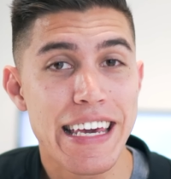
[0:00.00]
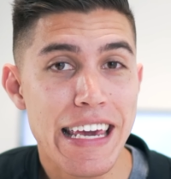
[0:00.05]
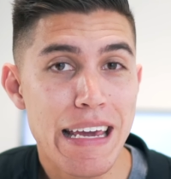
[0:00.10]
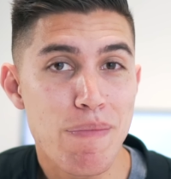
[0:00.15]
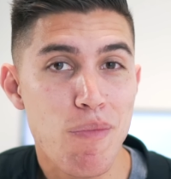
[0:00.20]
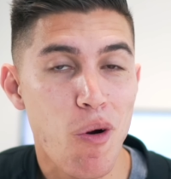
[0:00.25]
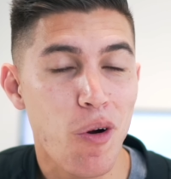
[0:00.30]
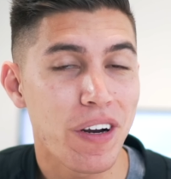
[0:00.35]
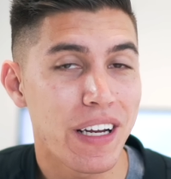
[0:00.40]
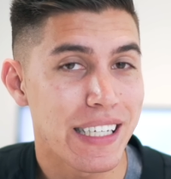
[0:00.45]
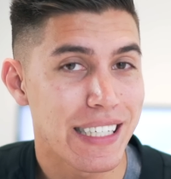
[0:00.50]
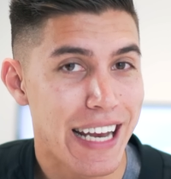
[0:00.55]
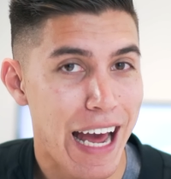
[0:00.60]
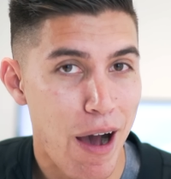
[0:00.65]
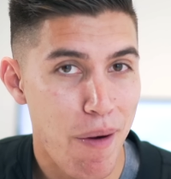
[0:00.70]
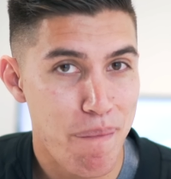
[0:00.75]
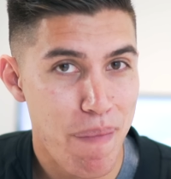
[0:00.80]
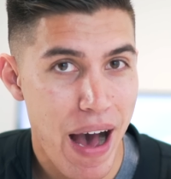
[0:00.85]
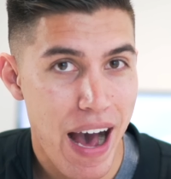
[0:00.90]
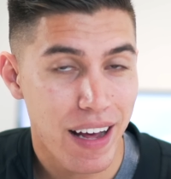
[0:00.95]
keyboard is
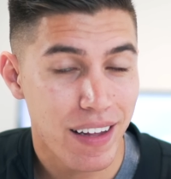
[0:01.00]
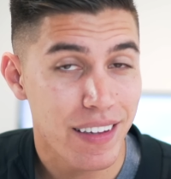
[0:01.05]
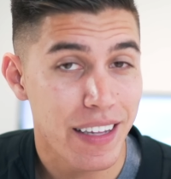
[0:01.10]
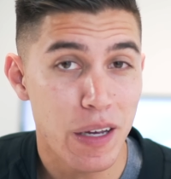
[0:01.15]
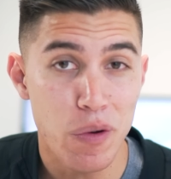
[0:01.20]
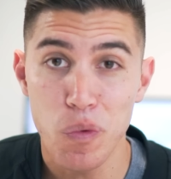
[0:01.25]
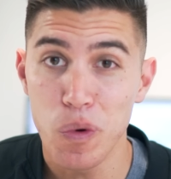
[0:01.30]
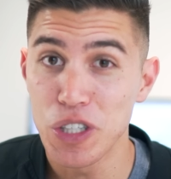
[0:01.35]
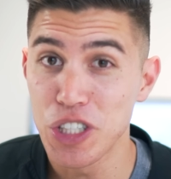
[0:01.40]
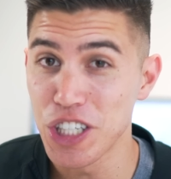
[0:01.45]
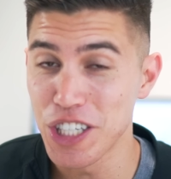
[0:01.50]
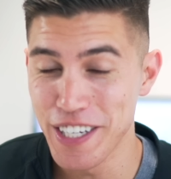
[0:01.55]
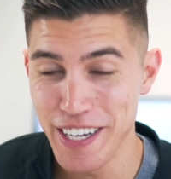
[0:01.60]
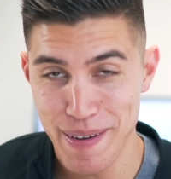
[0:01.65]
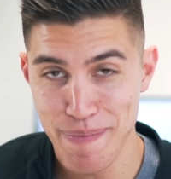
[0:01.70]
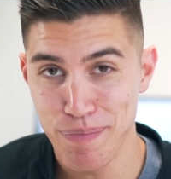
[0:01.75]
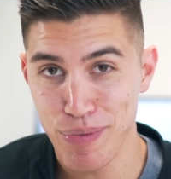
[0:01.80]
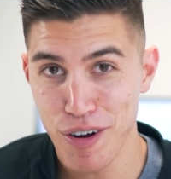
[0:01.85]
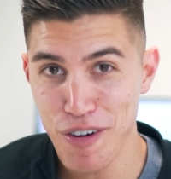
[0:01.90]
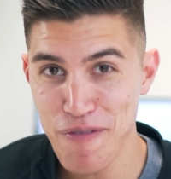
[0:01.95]
now backlit, which is an
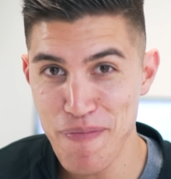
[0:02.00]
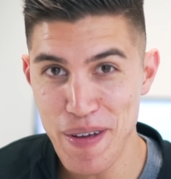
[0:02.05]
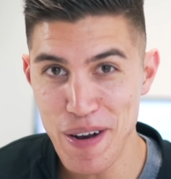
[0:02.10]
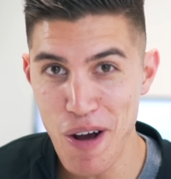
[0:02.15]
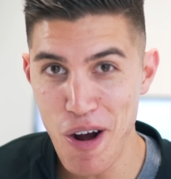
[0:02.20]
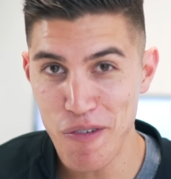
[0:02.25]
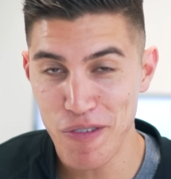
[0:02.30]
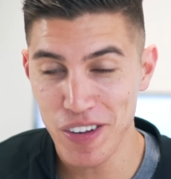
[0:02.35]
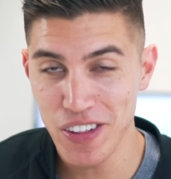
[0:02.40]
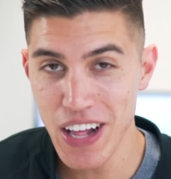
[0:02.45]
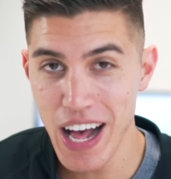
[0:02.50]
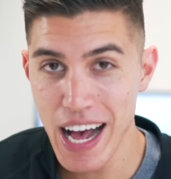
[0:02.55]
improvement over